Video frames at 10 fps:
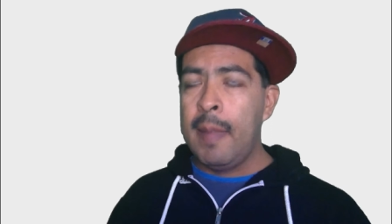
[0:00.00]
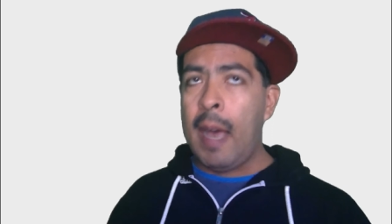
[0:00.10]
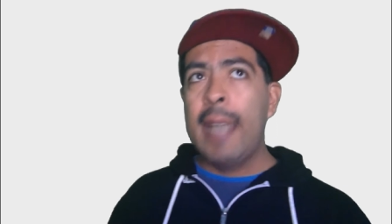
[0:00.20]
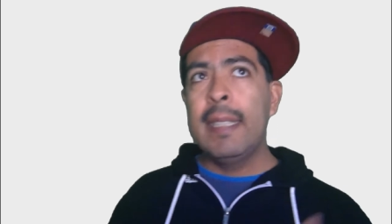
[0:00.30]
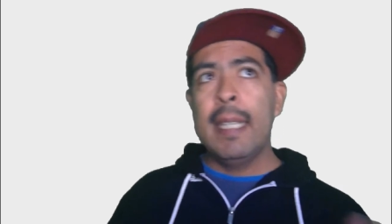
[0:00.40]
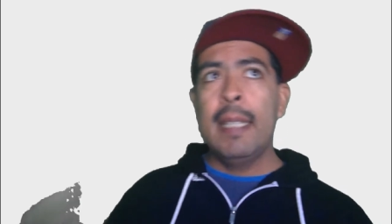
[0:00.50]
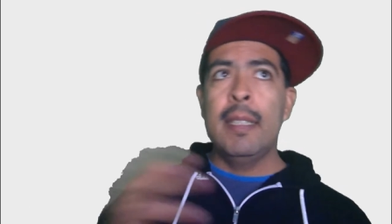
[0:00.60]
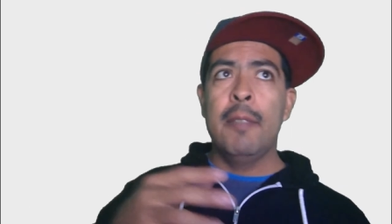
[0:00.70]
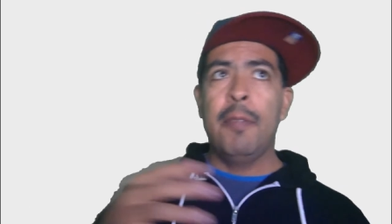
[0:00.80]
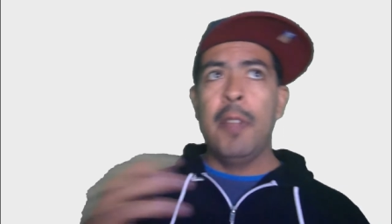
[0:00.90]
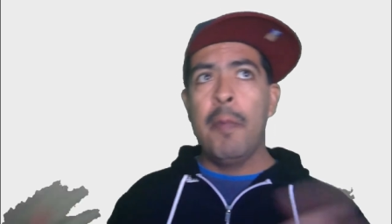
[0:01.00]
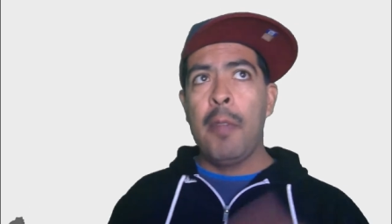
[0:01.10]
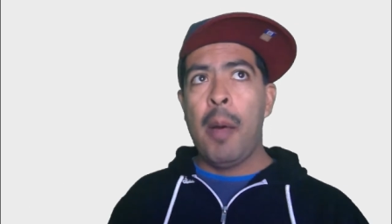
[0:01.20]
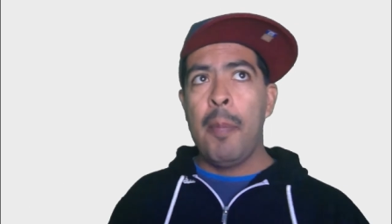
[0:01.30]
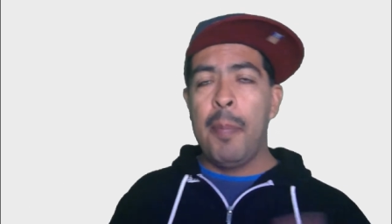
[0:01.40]
I tend to flip
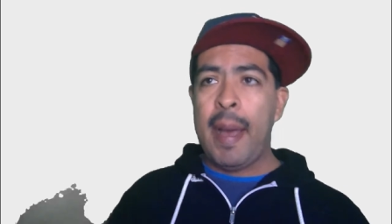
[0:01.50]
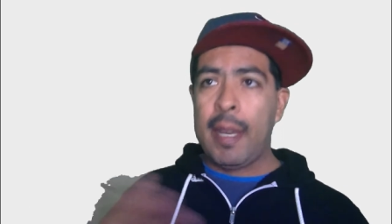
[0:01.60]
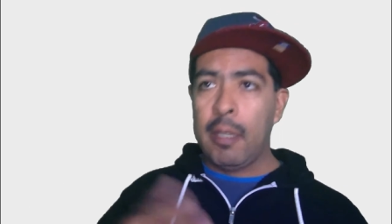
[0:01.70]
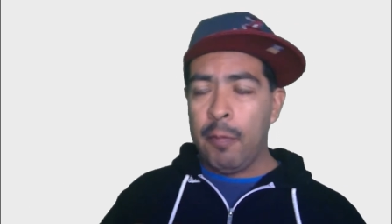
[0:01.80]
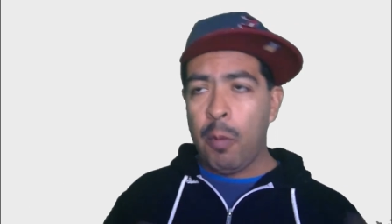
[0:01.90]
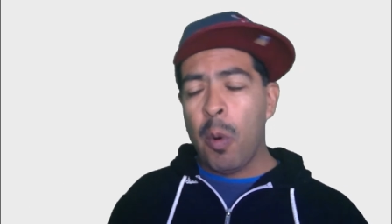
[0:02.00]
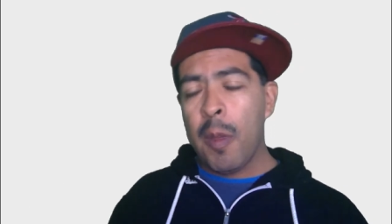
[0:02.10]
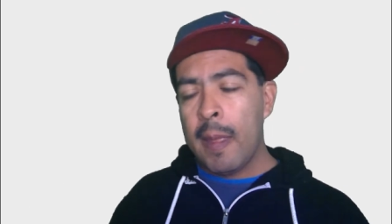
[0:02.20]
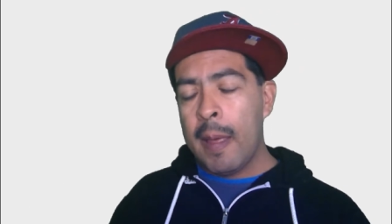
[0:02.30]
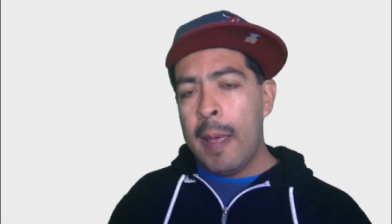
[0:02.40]
flop back and forth,